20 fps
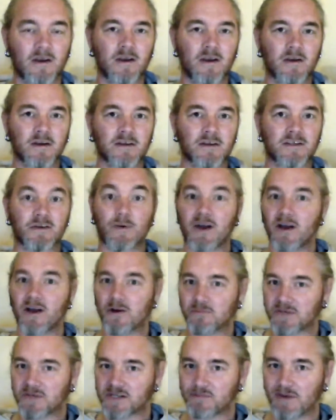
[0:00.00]
So I hope
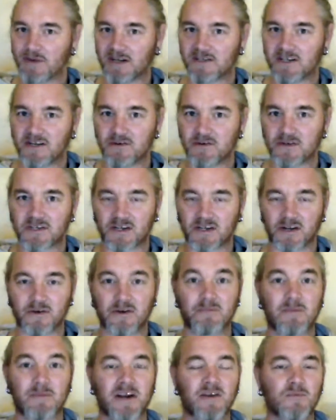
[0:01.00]
to speak to you soon, and
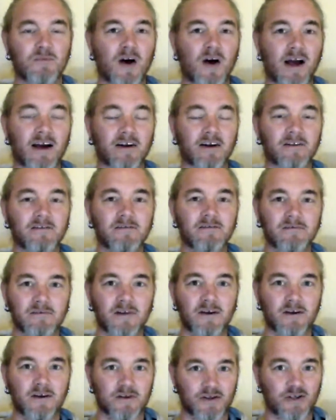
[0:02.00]
meanwhile,
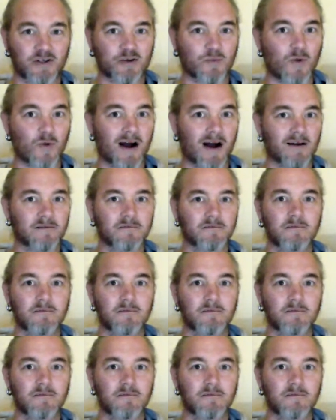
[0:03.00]
SCHWA.